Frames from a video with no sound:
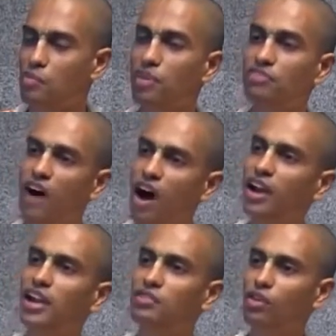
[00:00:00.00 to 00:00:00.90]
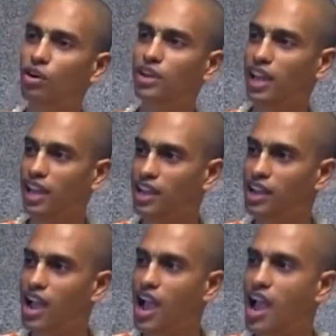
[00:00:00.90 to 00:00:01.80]
But for a devotee,
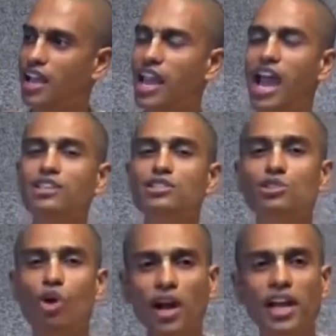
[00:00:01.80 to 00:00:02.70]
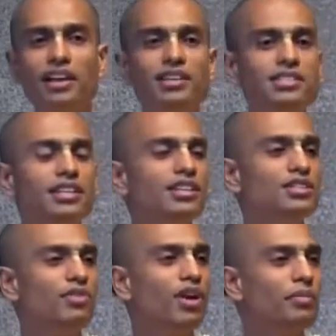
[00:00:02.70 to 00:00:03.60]
he has no interest in
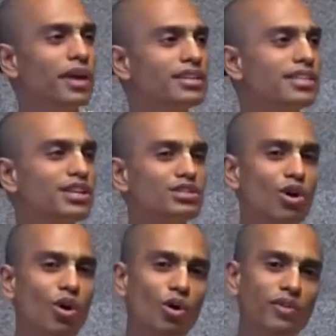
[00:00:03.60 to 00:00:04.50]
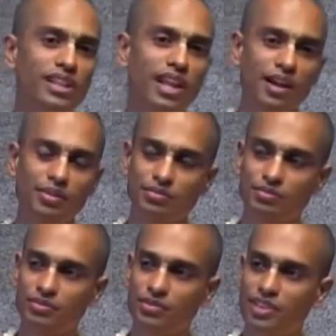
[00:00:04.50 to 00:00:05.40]
this world because there is no Govinda.
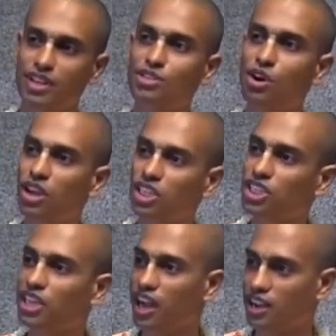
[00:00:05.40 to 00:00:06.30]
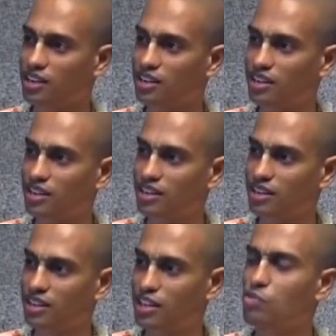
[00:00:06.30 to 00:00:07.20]
There is no Krishna.
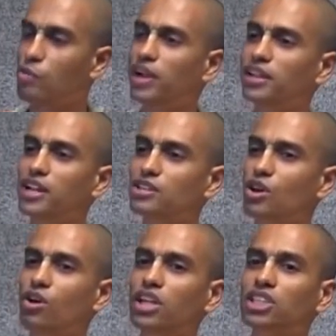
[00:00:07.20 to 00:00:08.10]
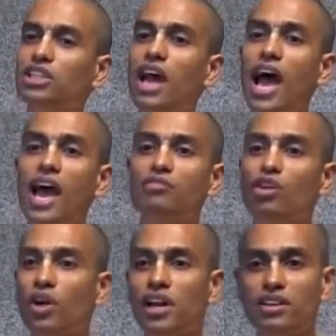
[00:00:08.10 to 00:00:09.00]
The moment there is no Krishna, I have
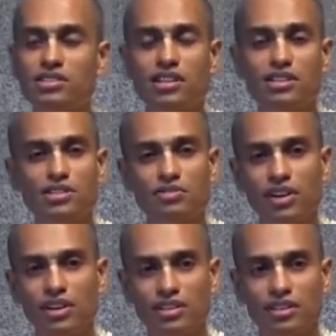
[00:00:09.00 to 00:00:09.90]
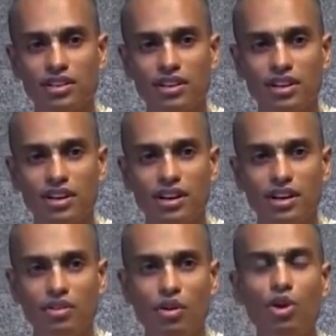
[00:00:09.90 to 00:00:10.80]
no interest in this world.
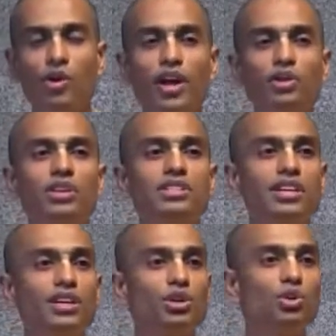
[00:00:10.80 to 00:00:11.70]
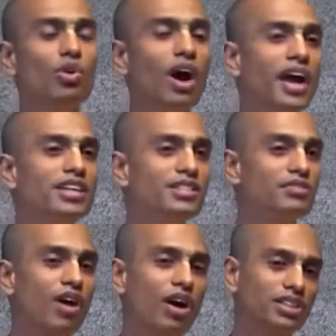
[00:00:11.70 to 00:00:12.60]
What do I do? These are the two kinds
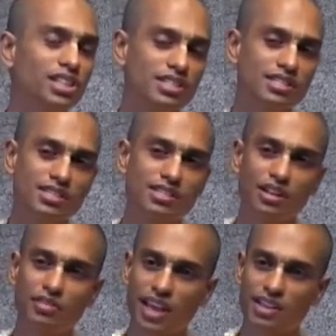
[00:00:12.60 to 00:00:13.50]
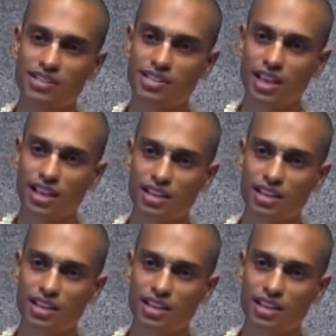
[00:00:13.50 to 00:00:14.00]
of consciousness that we can see.